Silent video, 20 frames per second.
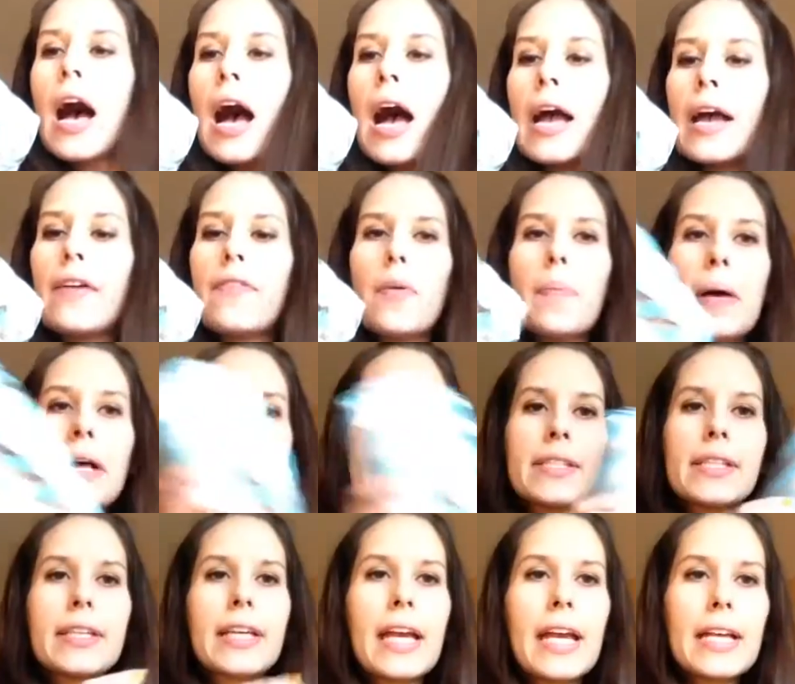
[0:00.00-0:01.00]
I have a
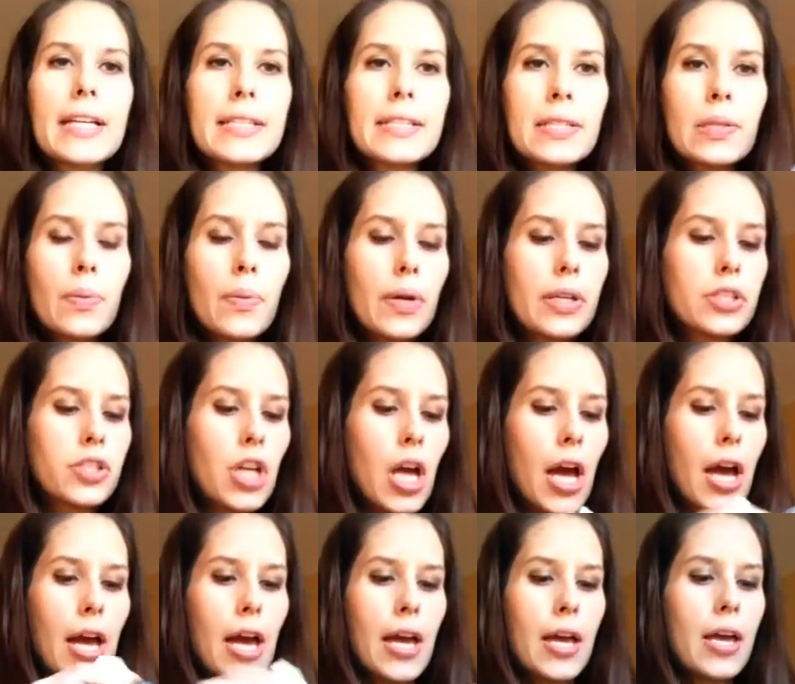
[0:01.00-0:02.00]
pencil case, which
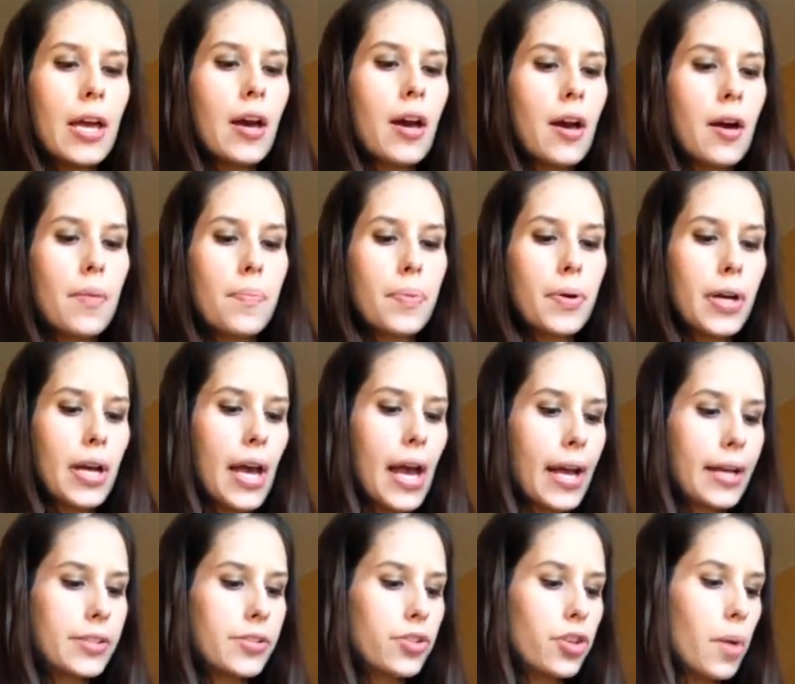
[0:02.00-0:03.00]
I put
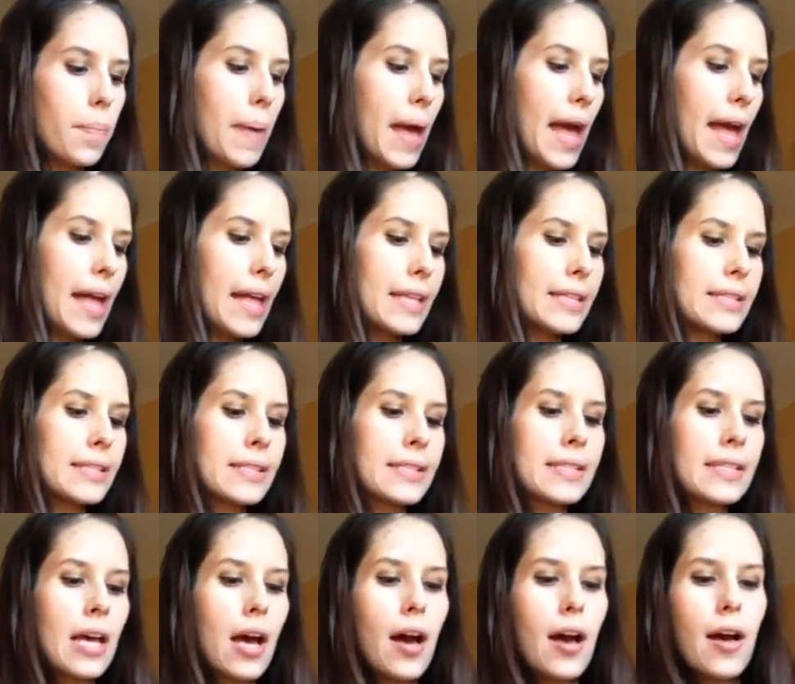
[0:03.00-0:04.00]
extra
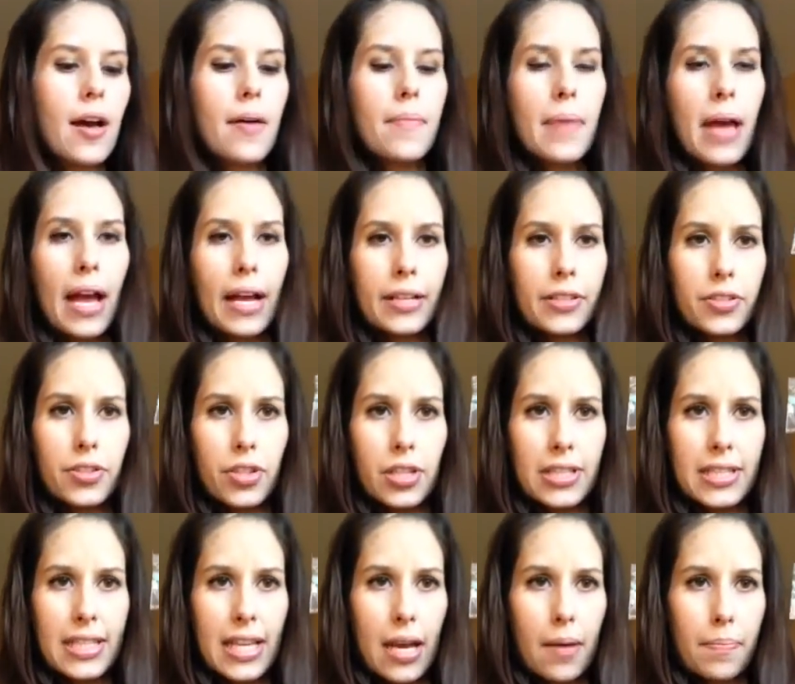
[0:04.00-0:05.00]
pens, extra
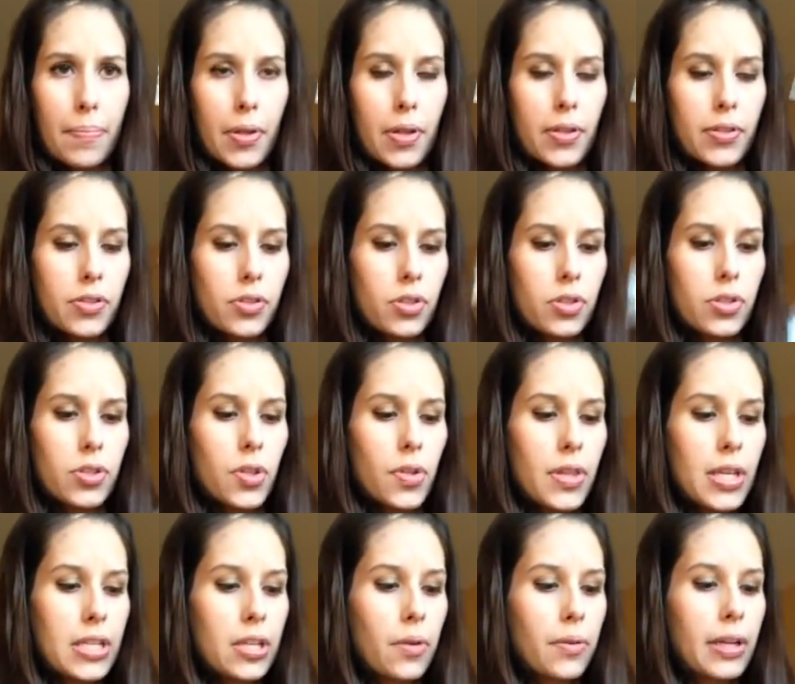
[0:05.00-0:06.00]
samples, just so
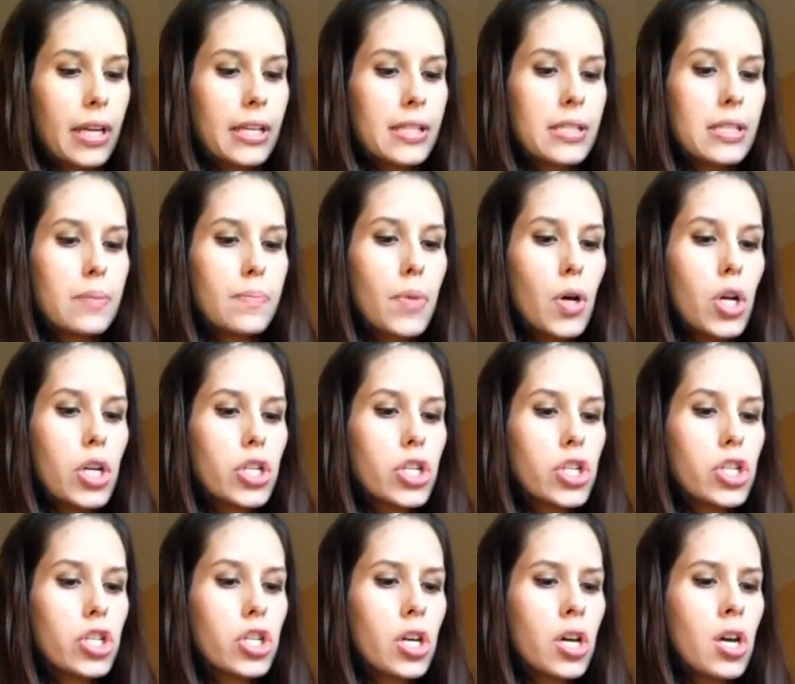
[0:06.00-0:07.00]
they don't get
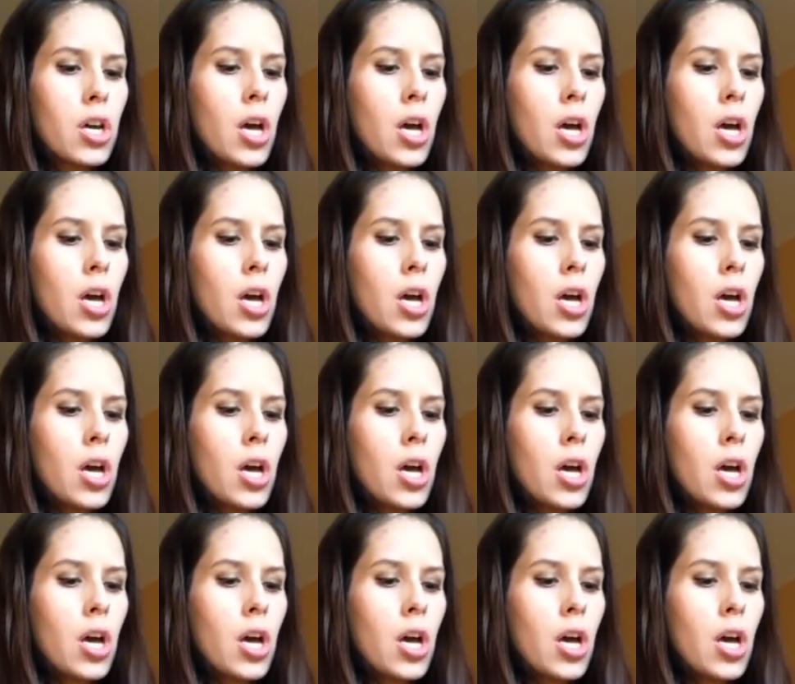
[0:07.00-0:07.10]
smushed.